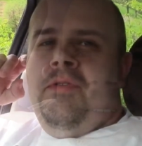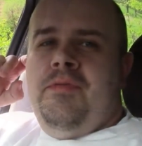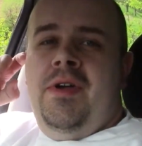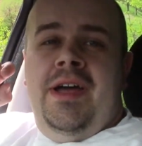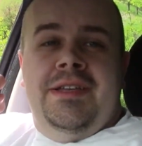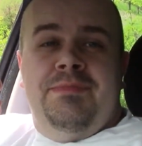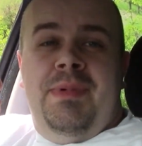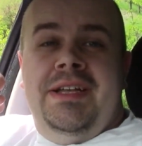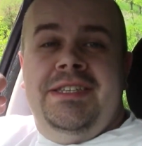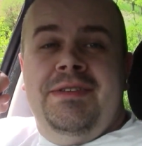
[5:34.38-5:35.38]
Right,
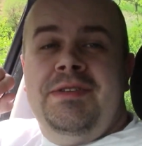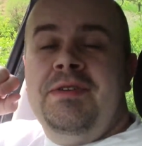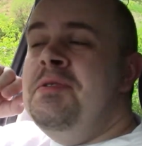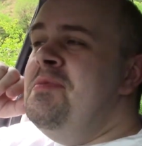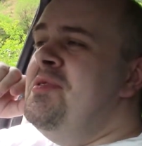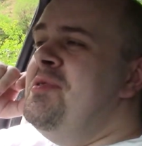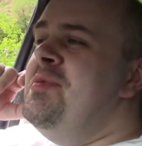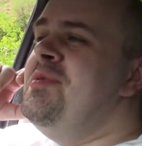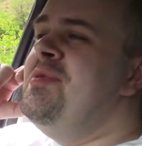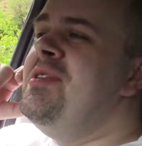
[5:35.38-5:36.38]
back to the
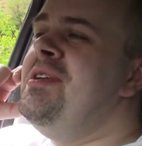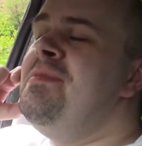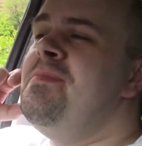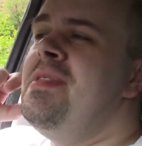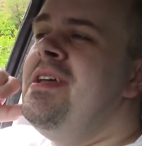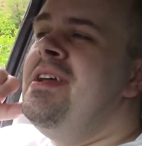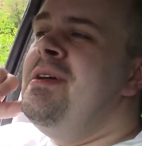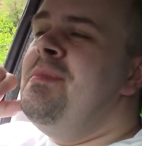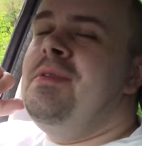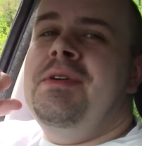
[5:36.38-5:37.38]
normal
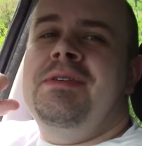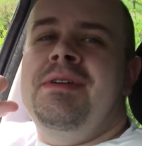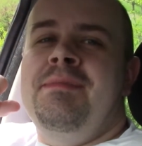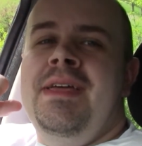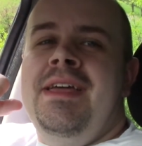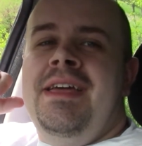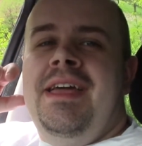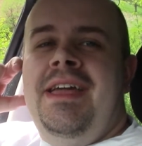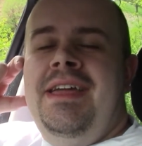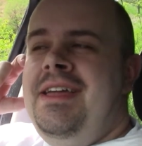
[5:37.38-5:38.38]
program.
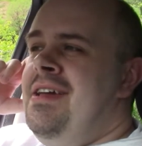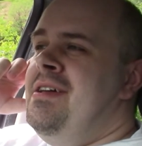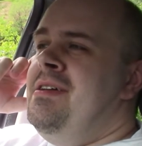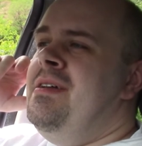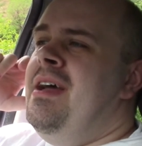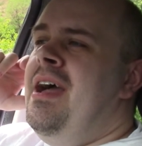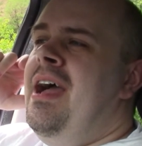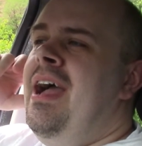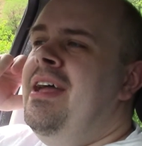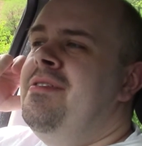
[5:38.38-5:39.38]
I
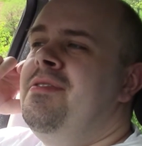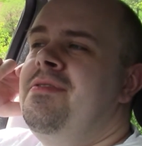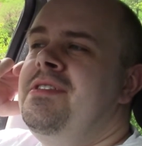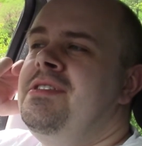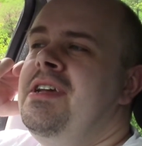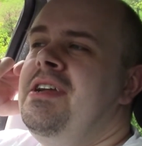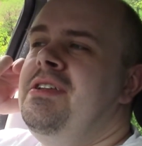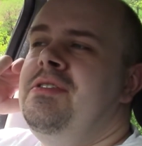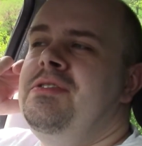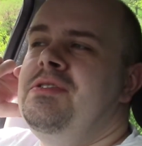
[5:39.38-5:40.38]
don't know if the
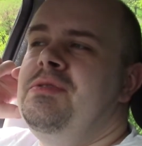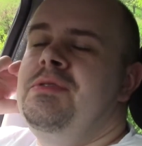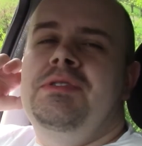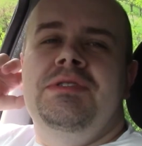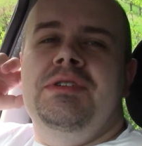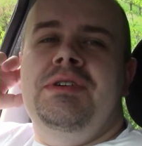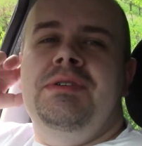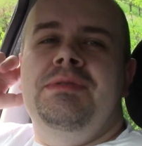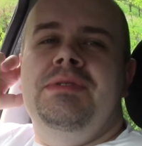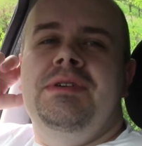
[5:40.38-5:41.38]
secondary schoolers
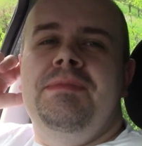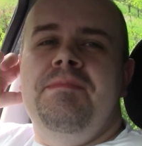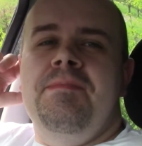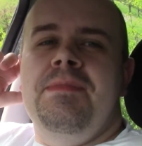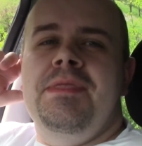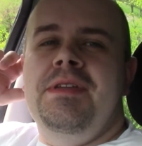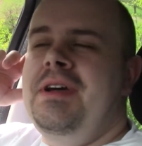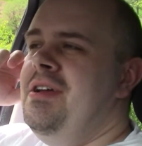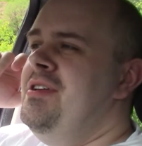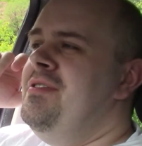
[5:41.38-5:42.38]
are
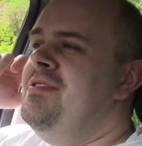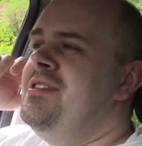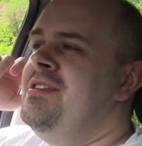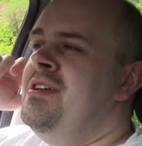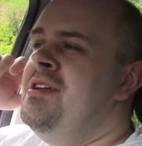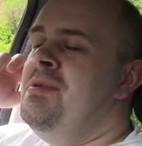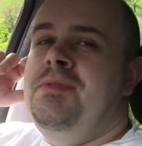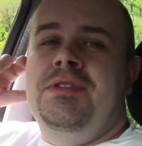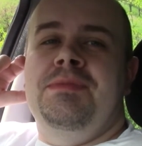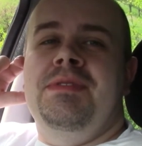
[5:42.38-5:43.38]
at university.
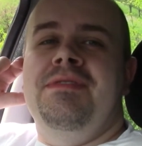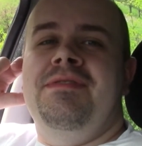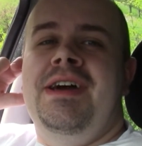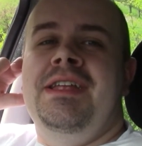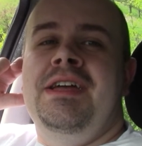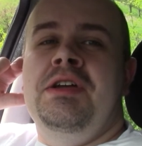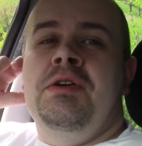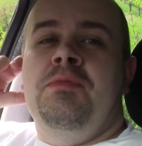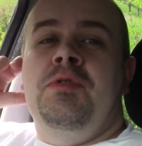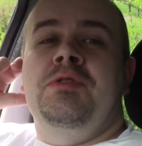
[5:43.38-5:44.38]
Pulled up in the van,
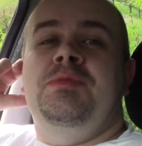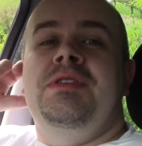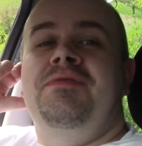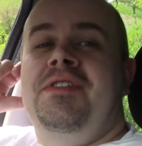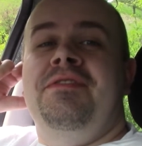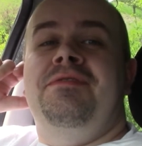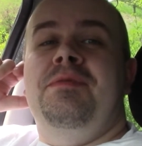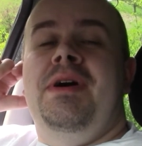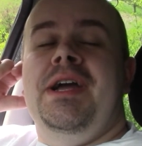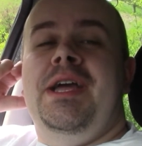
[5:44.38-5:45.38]
walked within 5 foot
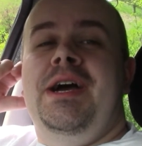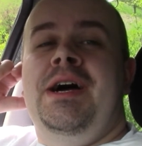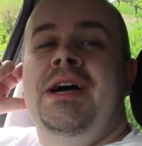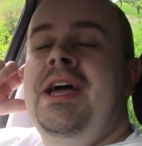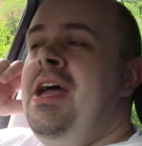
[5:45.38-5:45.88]
of my car,